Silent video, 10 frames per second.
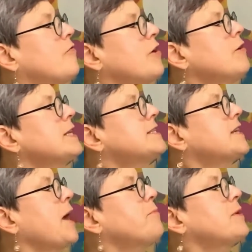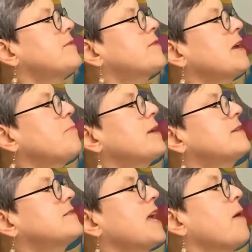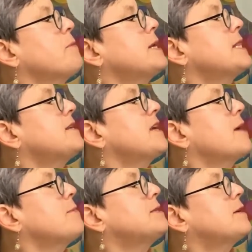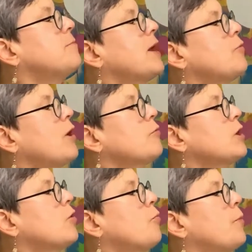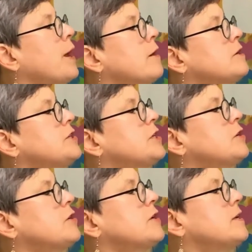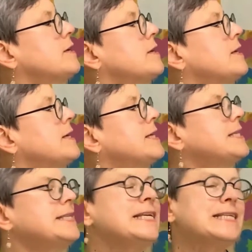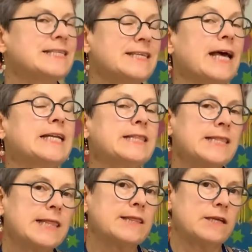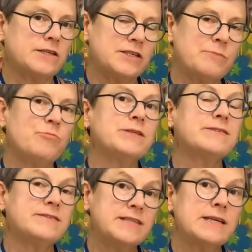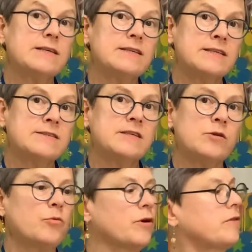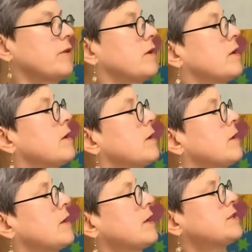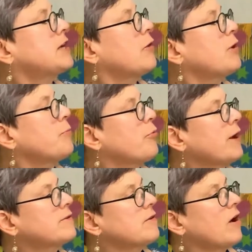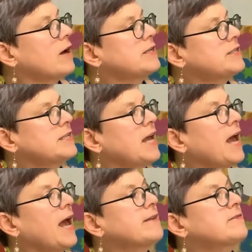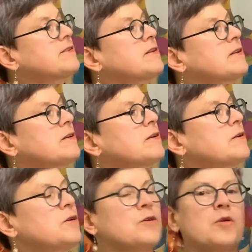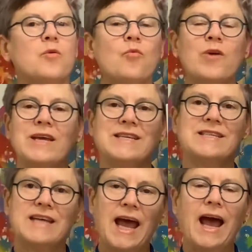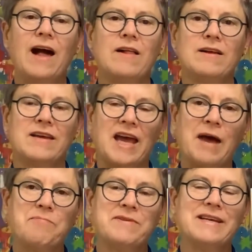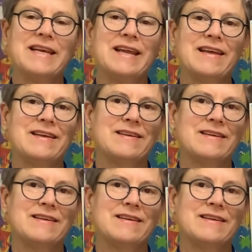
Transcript: Fearless Captain Skip examined the damage and made what repairs she could. She decided that the ship was still seaworthy. Shall we press on, she asked. We shall, Captain.